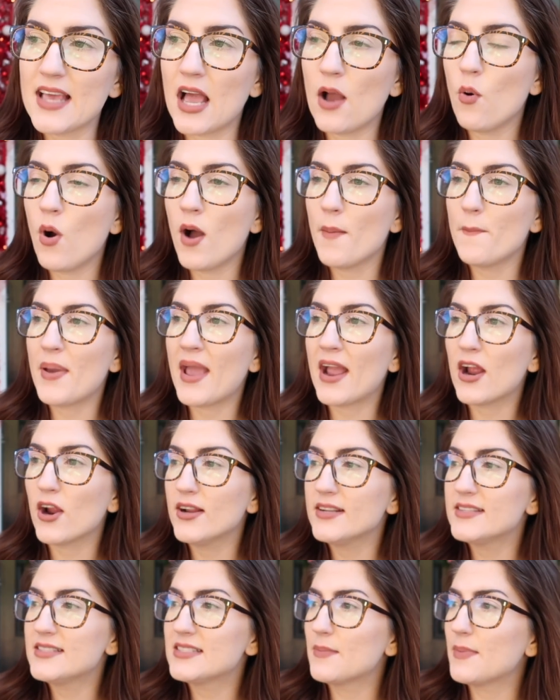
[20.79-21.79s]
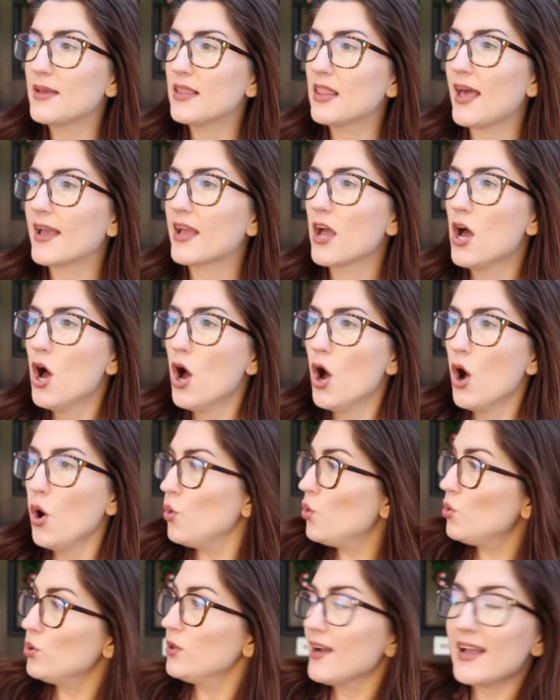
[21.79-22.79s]
I want parents to be like,
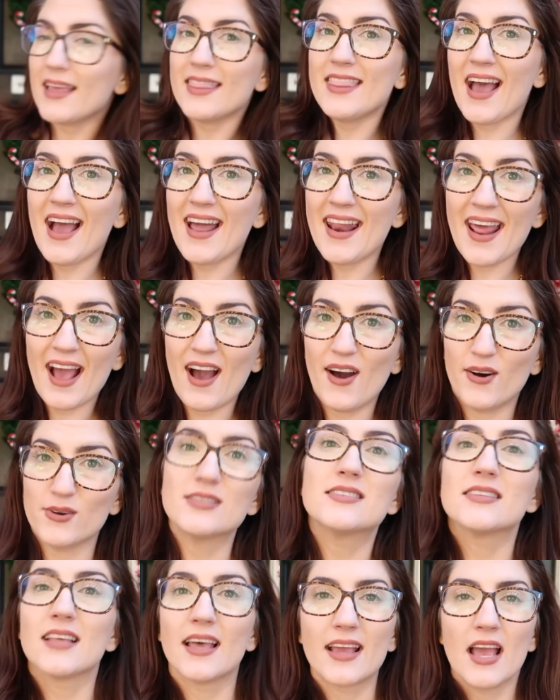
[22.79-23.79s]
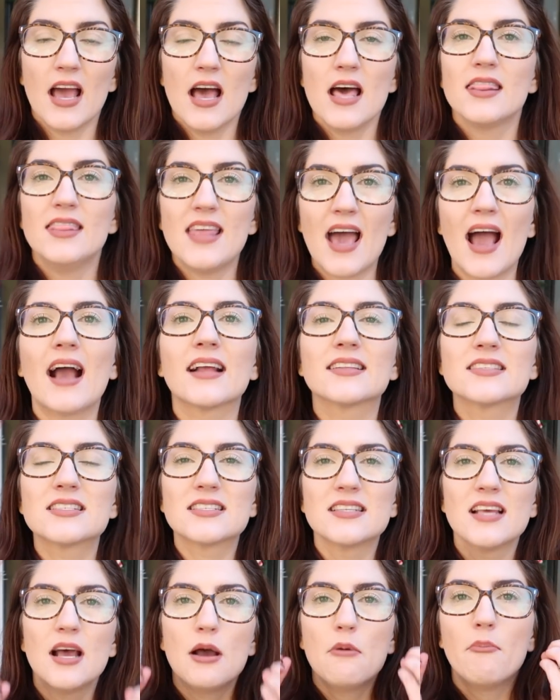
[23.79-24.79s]
ooh, look at that house. Like that's
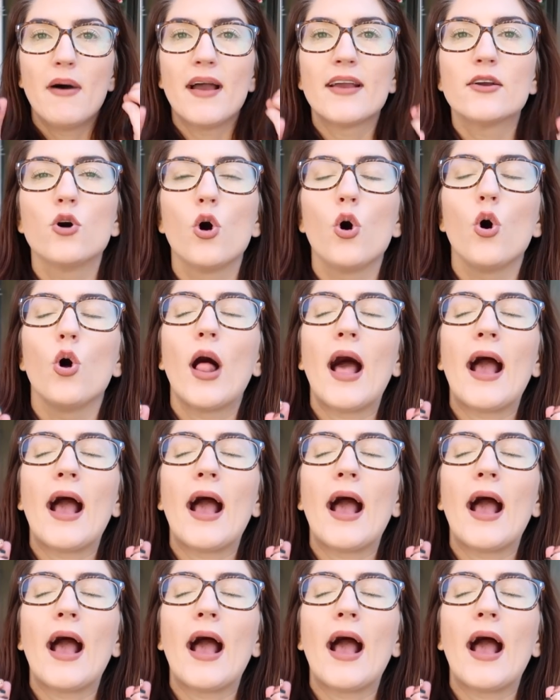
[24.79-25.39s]
my goal.